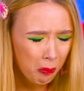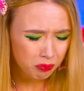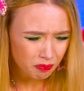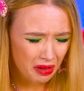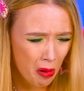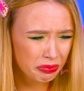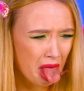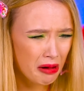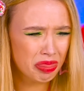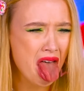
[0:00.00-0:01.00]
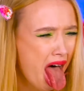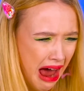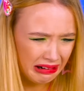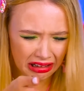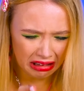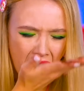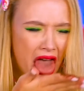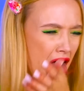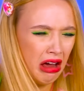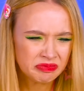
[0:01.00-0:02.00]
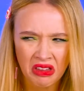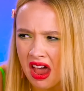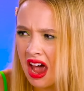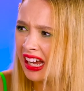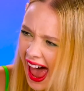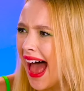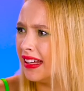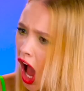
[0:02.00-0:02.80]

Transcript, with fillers: much to say except for… that poor soul.